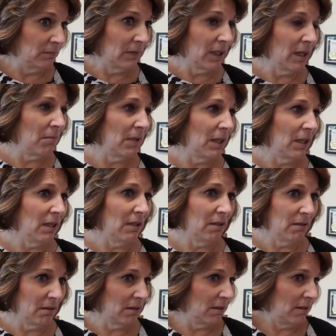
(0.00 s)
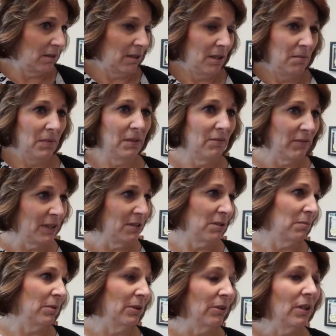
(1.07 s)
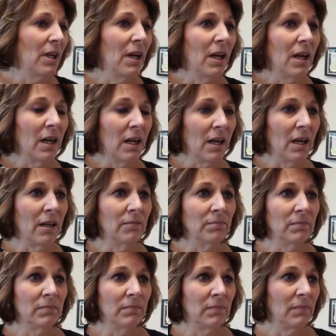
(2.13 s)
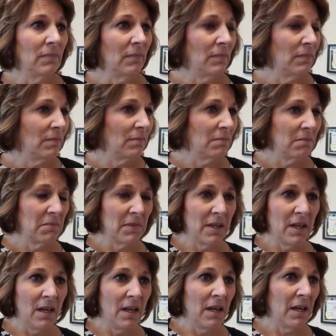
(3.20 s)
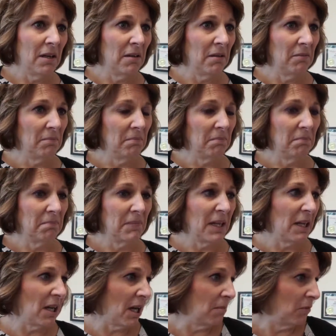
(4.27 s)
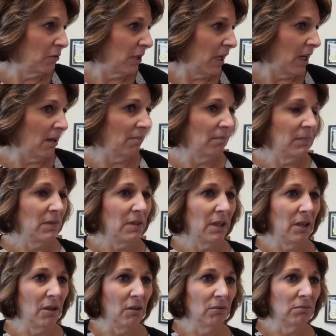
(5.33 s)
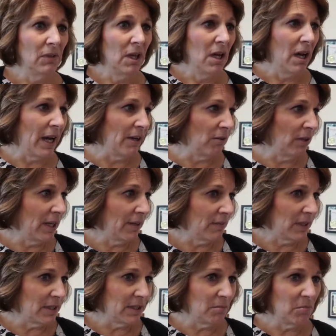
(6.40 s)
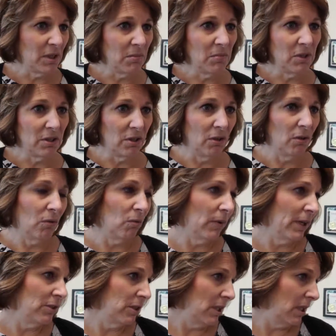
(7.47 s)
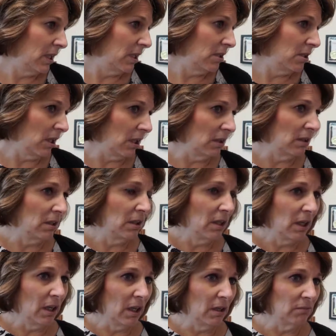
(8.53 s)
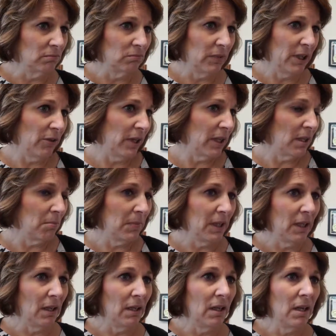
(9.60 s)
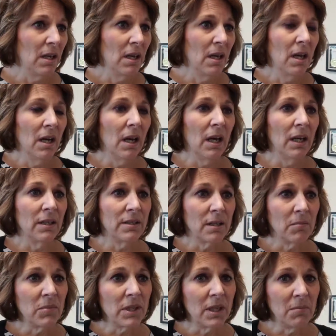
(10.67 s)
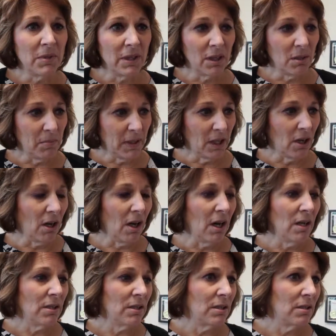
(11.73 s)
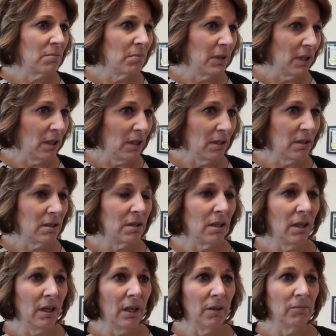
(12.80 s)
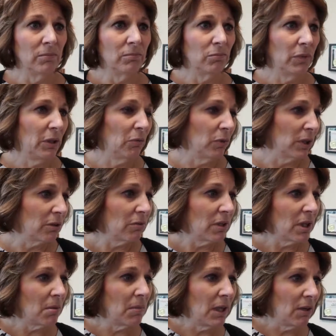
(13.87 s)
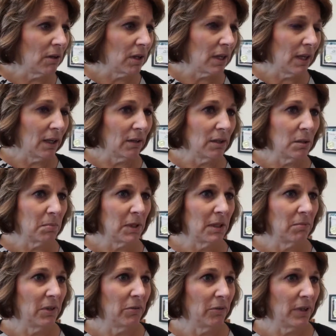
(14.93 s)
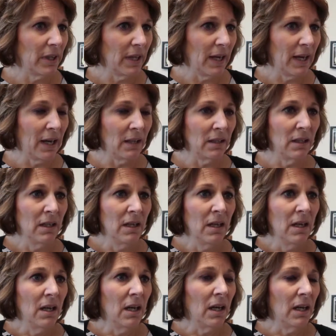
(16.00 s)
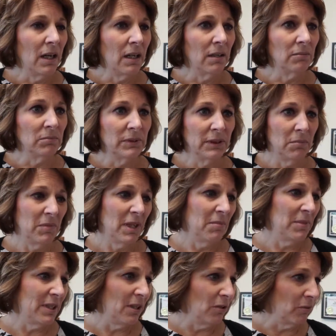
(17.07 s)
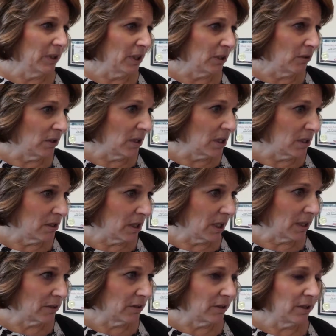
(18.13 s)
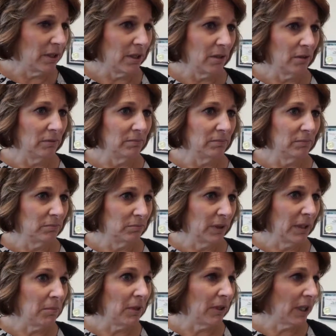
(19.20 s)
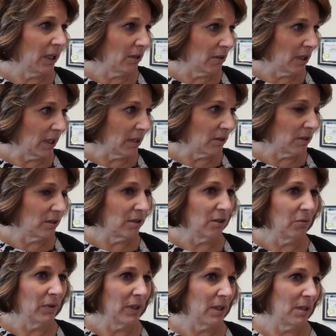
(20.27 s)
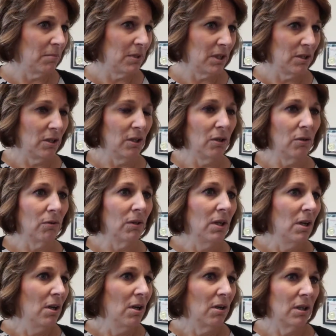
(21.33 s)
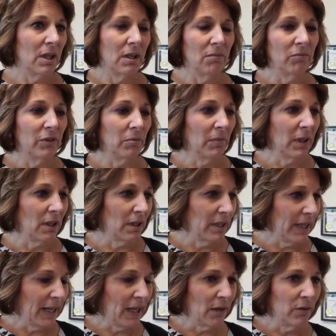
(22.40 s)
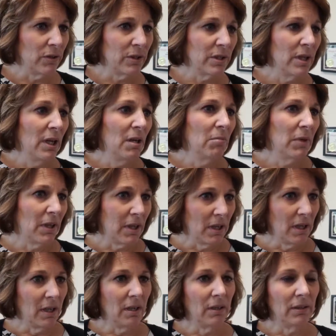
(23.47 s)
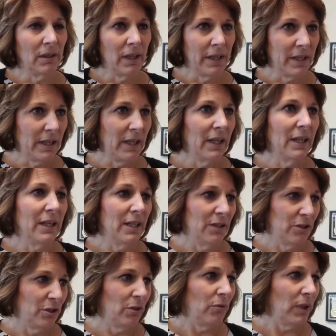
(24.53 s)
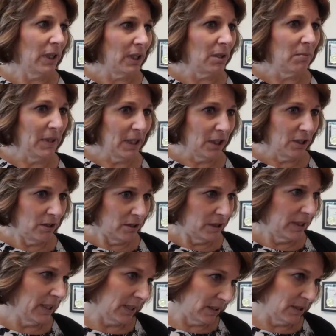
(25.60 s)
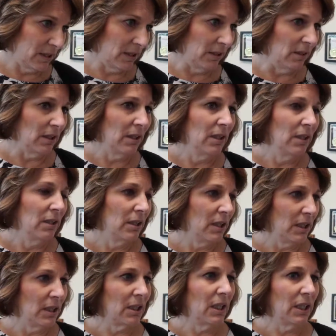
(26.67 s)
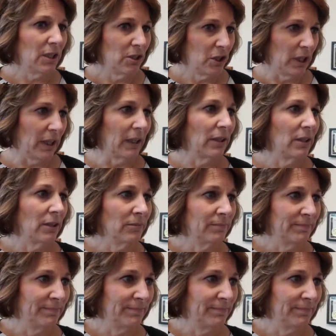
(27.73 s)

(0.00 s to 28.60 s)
I mean, I'm invincible um, and that I'm okay. You know, I don't have any symptoms, so why should I get checked? Um, why do I come in? Uh, sometimes it could be cost, but um, we work with them here at the health department with that. Um, sometimes they don't want to go to their doctor, their primary care doctor, don't want them to know, or come from little towns. But the idea is you need to be tested, need to get checked.